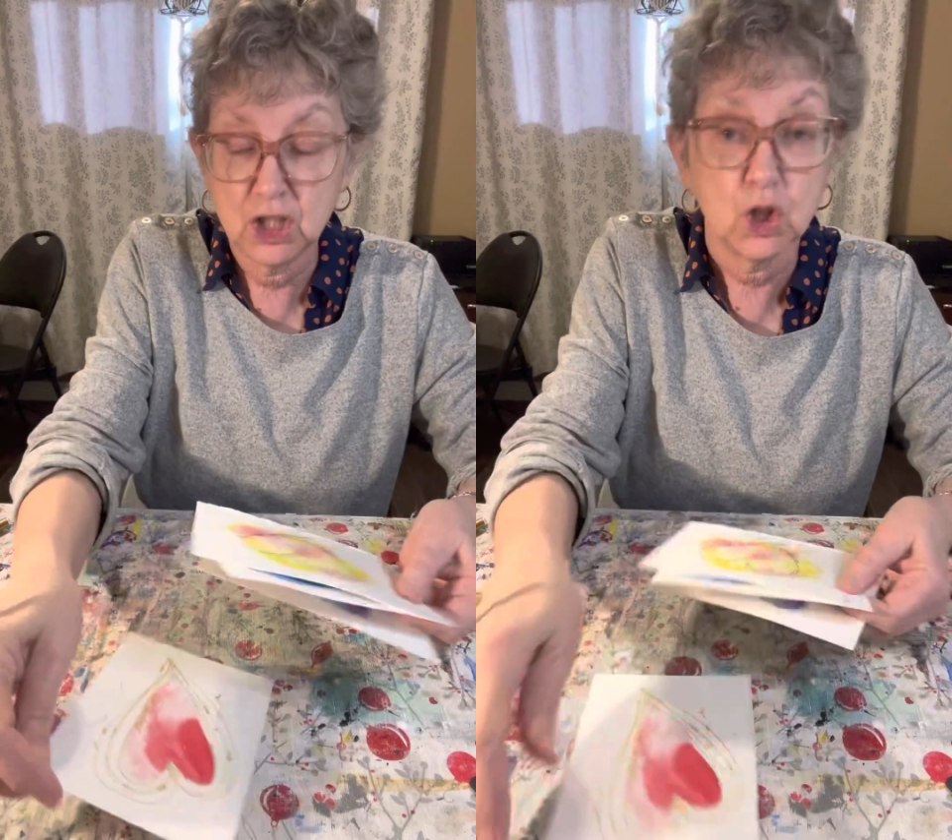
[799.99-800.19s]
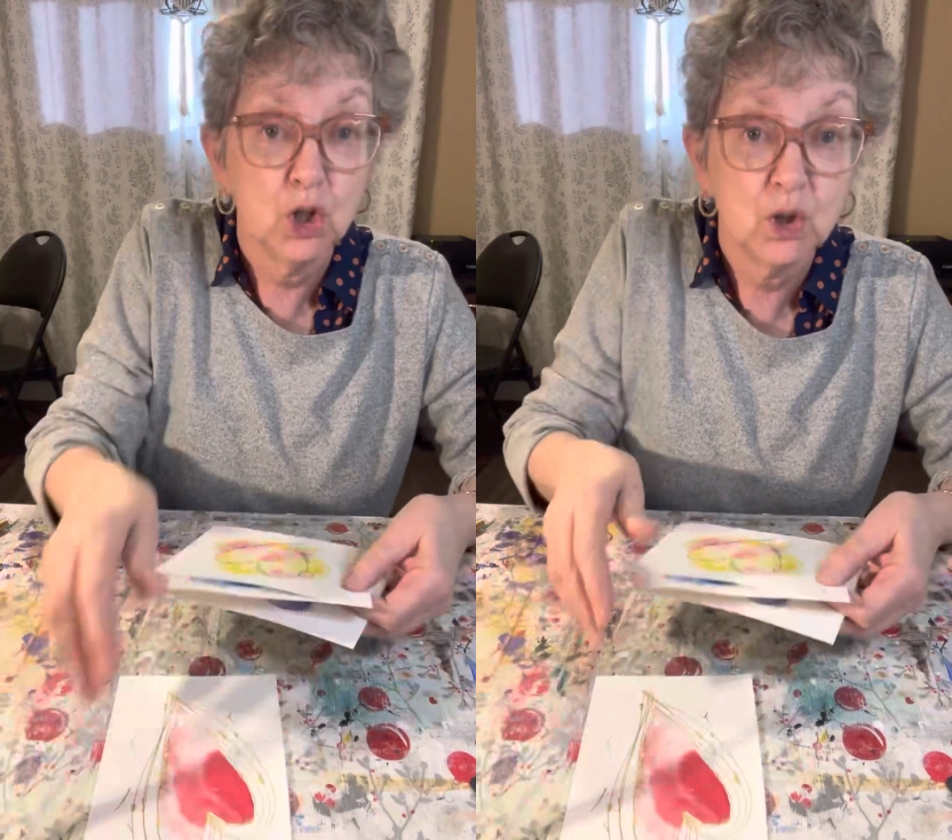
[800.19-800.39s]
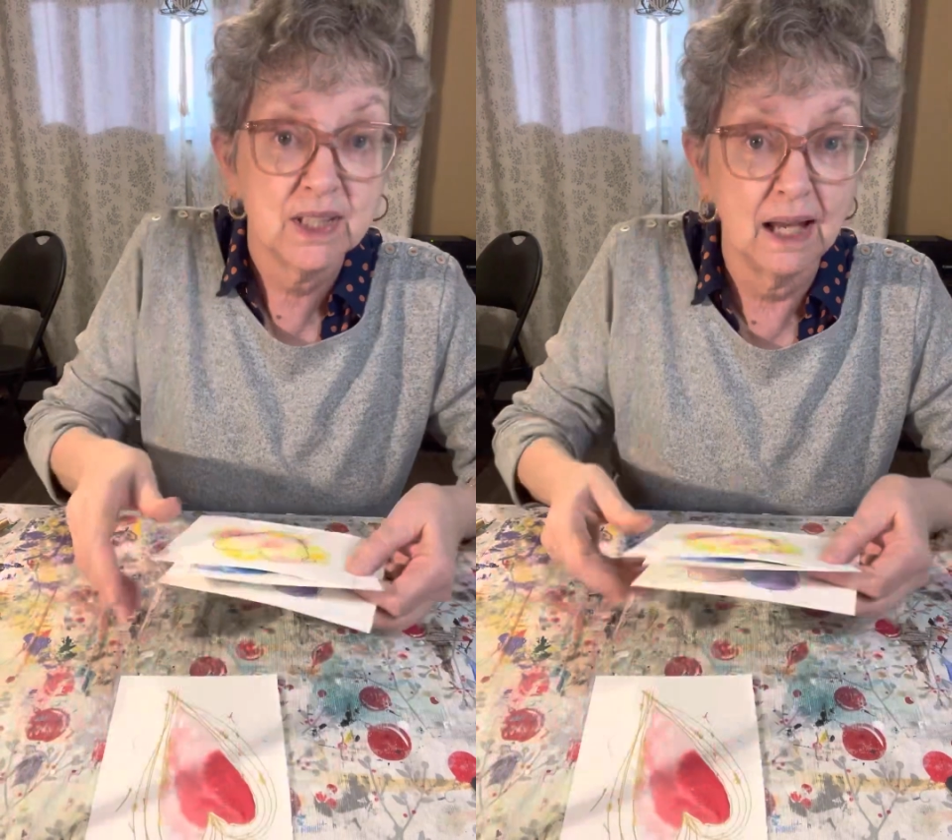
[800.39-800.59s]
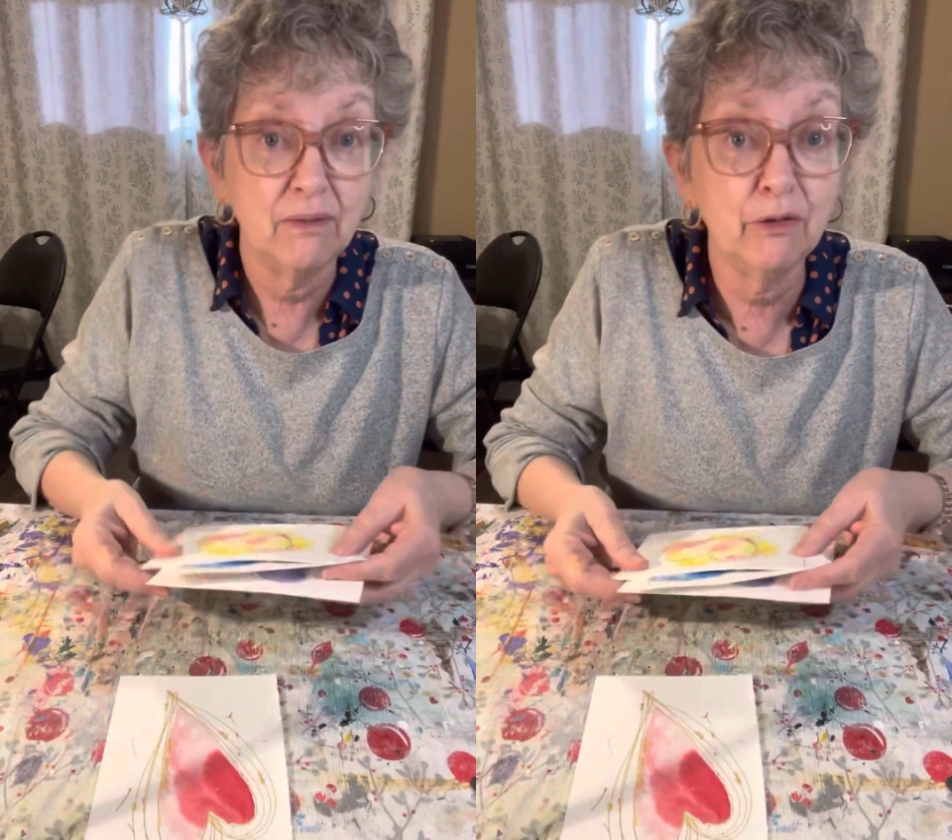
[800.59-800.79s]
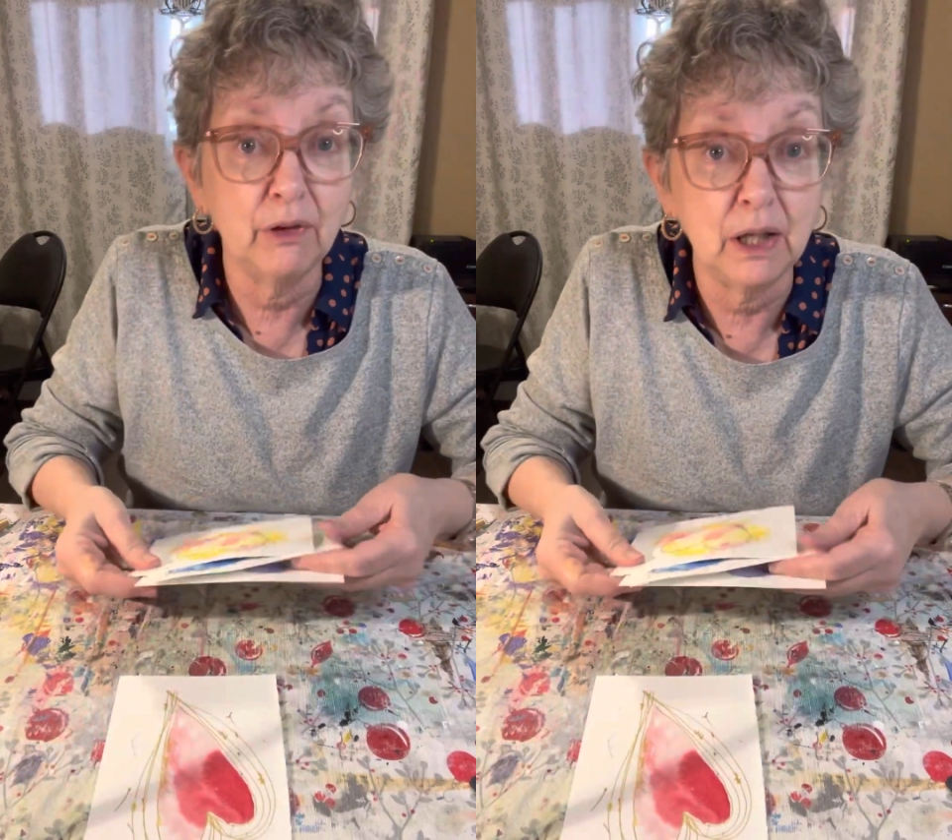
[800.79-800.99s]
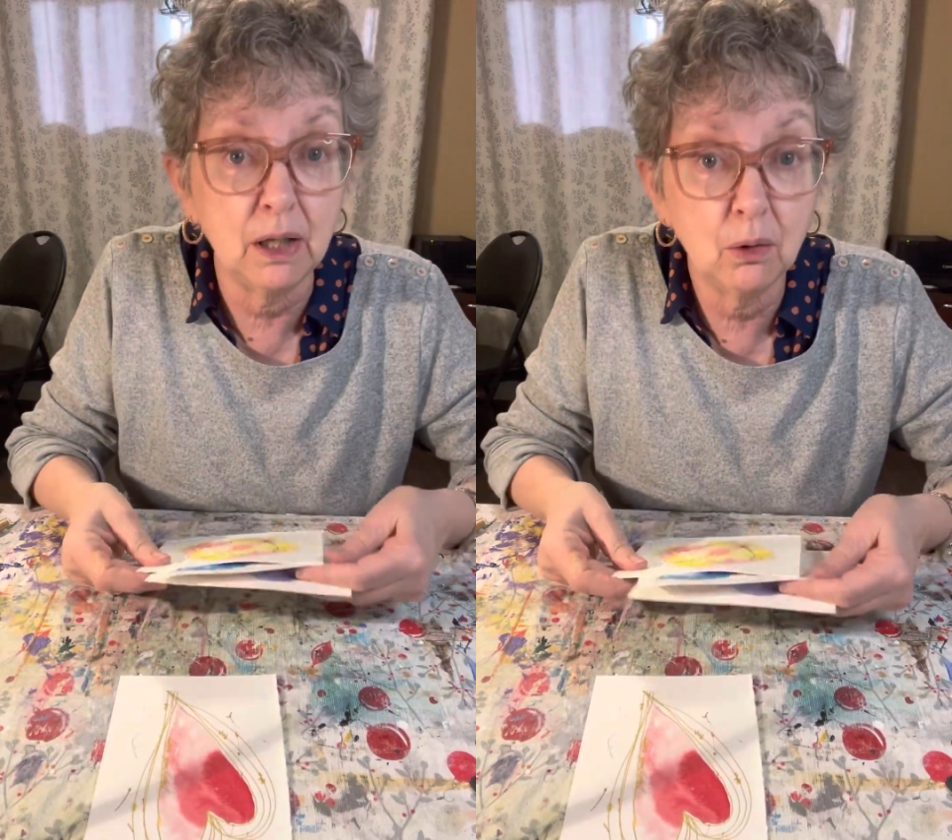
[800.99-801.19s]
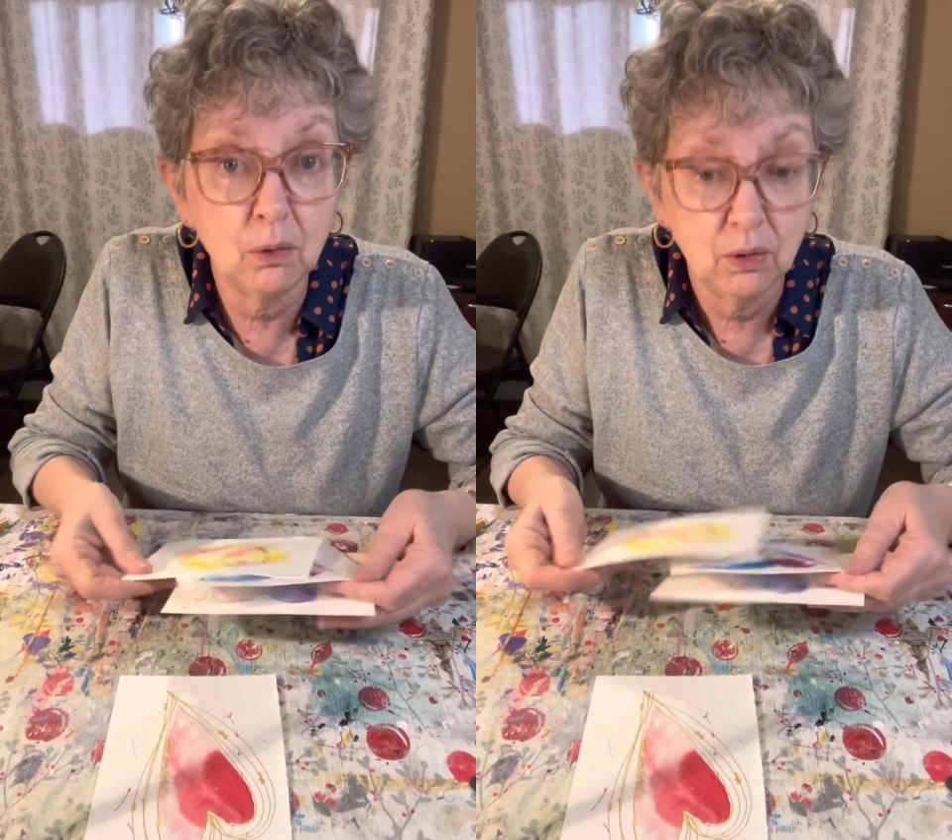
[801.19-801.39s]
sure you save the video